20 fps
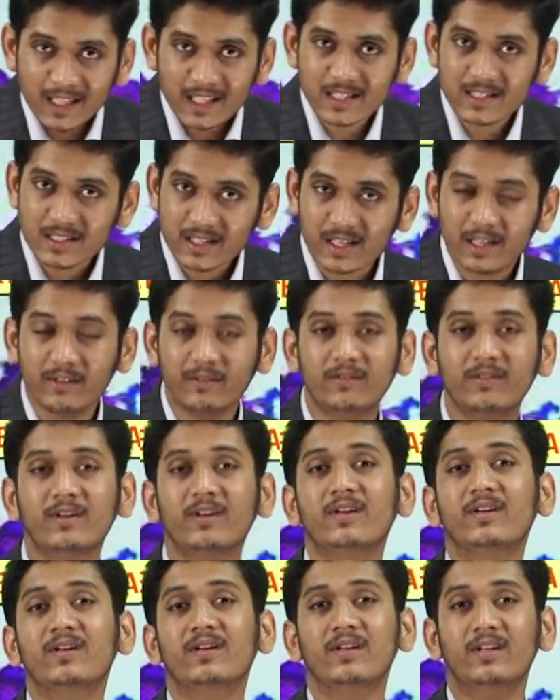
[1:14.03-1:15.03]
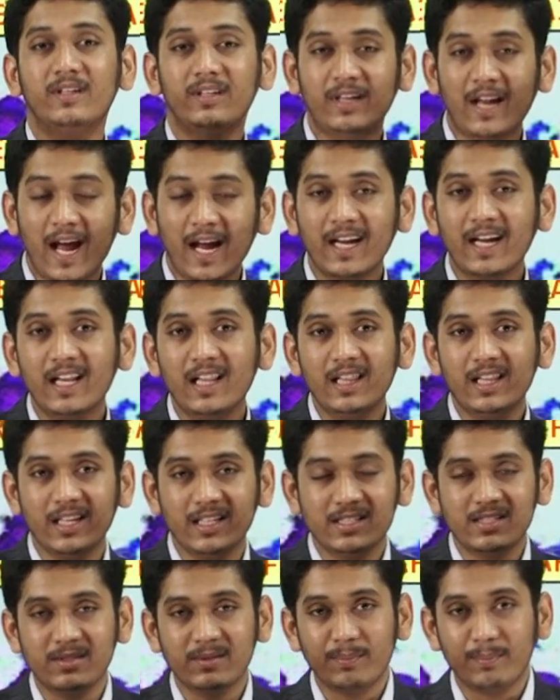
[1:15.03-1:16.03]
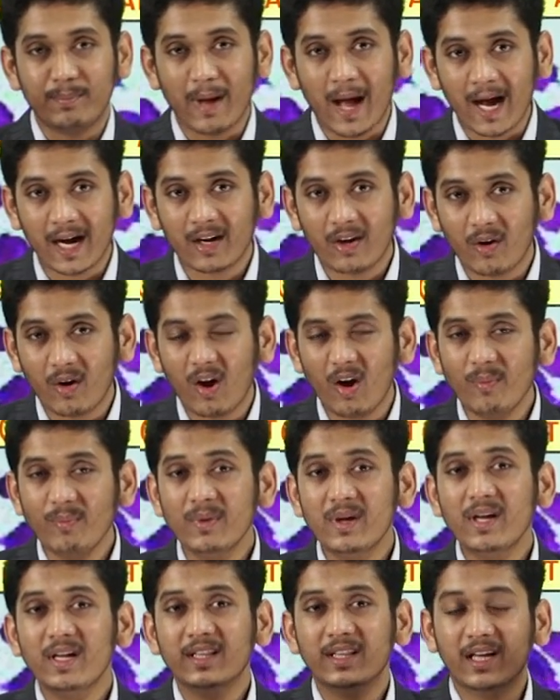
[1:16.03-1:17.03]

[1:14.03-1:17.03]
this backdrop,